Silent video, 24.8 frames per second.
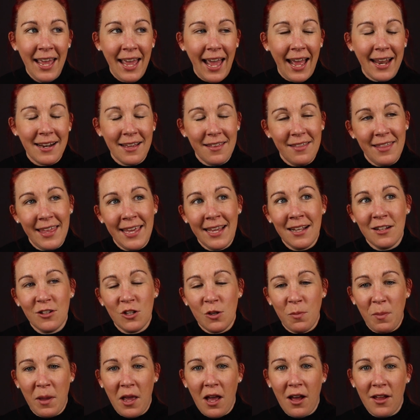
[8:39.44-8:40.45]
And I think,
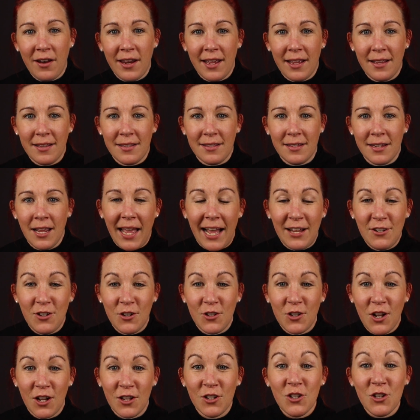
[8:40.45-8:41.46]
to be honest, I
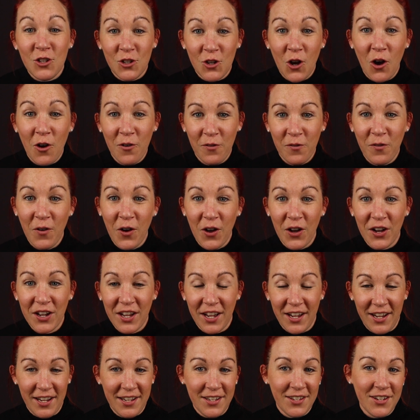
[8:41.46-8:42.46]
just got so
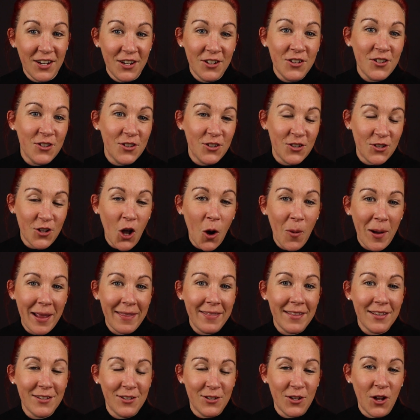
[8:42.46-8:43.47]
focused and so in
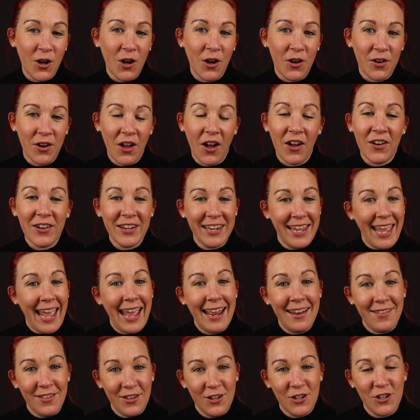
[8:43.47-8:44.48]
the zone on
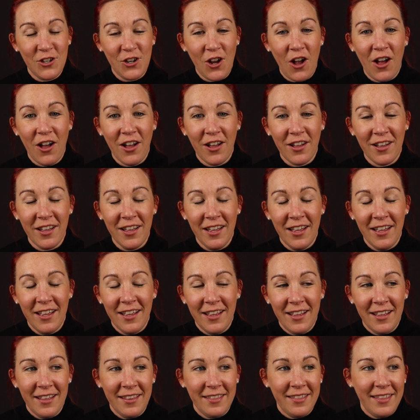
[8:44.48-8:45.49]
getting the shot
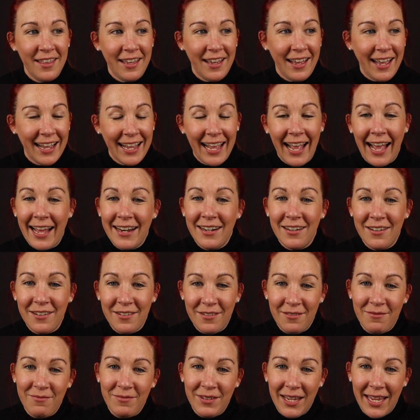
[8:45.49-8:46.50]
that I kind of,
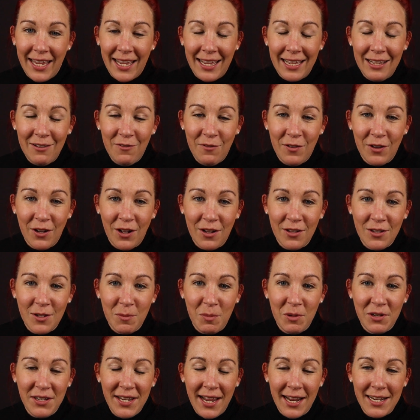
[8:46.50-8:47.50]
forgot to
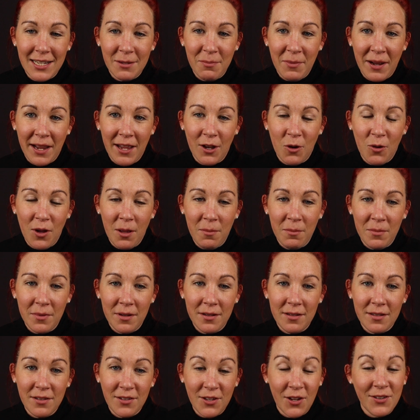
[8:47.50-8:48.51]
protect my
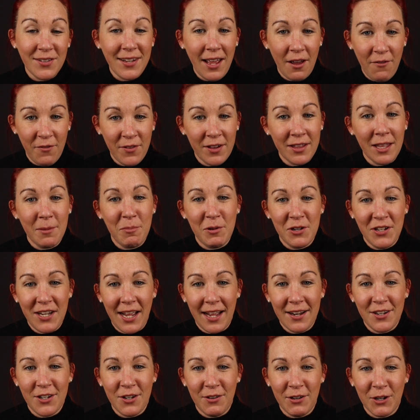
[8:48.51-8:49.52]
equipment. So definitely
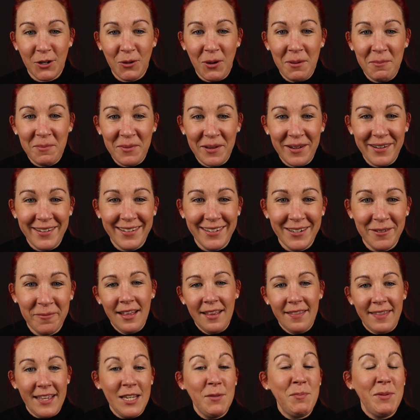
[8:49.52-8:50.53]
protect your equipment.
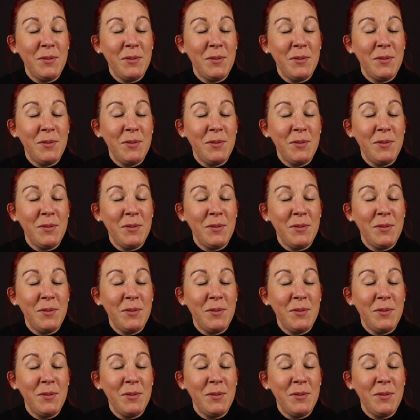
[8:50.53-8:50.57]
This